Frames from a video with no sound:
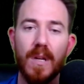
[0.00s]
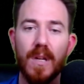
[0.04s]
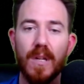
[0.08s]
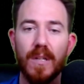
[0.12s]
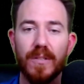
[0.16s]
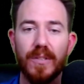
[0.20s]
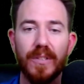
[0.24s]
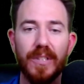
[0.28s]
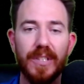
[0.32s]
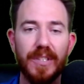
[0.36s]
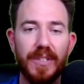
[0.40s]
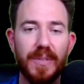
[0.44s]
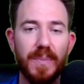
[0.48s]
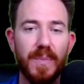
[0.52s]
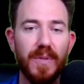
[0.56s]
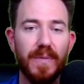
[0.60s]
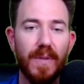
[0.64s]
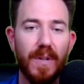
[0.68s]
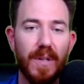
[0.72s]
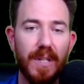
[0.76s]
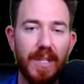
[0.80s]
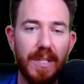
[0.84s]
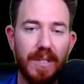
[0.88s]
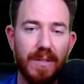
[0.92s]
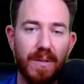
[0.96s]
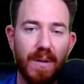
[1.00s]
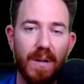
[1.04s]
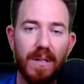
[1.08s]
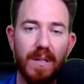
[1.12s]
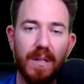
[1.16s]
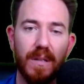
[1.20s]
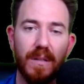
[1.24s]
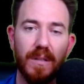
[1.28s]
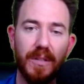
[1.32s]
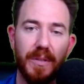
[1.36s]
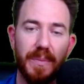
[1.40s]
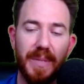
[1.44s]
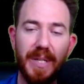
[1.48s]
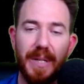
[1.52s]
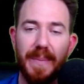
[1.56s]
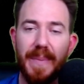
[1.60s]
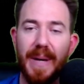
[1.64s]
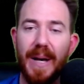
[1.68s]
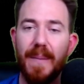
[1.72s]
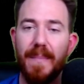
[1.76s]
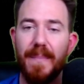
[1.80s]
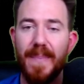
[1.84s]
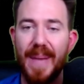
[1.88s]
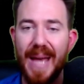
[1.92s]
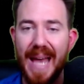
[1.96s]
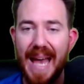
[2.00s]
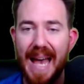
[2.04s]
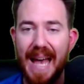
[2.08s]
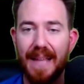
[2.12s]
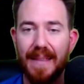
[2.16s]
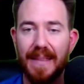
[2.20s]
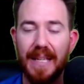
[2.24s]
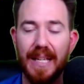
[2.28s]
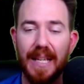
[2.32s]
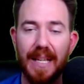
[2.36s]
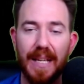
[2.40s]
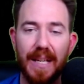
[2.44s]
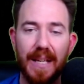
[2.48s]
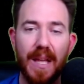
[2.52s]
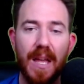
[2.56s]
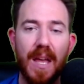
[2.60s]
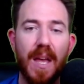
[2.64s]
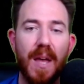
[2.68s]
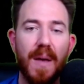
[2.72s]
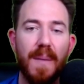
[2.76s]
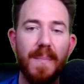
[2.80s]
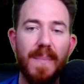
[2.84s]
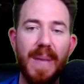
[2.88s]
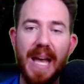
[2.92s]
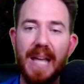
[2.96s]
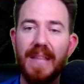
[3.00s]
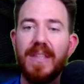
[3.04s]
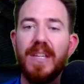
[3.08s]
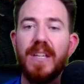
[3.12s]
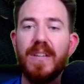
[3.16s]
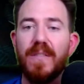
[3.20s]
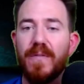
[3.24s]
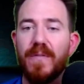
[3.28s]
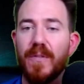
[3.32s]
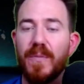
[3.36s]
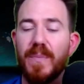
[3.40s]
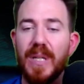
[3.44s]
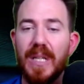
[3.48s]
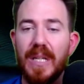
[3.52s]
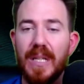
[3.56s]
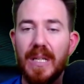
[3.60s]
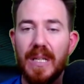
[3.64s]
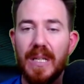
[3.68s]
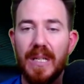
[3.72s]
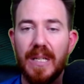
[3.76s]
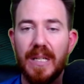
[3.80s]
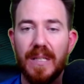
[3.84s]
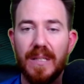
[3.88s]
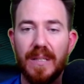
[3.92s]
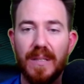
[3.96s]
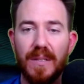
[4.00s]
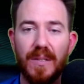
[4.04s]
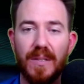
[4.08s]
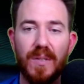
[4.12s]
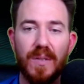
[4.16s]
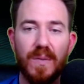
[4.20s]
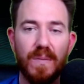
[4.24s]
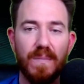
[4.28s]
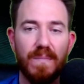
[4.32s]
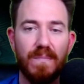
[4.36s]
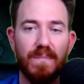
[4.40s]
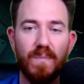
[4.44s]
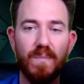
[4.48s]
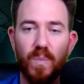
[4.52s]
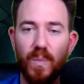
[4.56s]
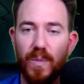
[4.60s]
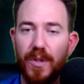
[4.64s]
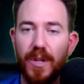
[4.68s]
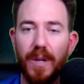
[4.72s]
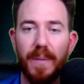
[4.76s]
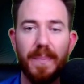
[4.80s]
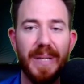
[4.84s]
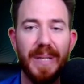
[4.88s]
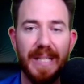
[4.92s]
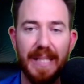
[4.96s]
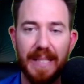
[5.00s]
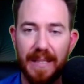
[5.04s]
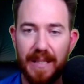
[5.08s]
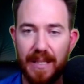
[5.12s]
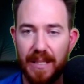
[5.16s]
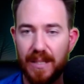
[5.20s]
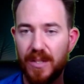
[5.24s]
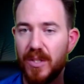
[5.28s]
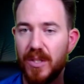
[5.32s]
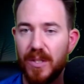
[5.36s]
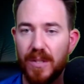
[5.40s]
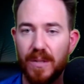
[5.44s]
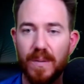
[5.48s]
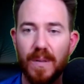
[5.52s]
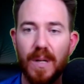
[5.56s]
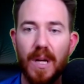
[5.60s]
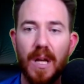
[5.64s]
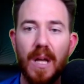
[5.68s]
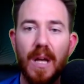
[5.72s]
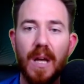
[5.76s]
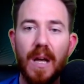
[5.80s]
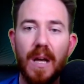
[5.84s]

So let's move on and talk a little bit about pathing. Pathing for me is the biggest issue.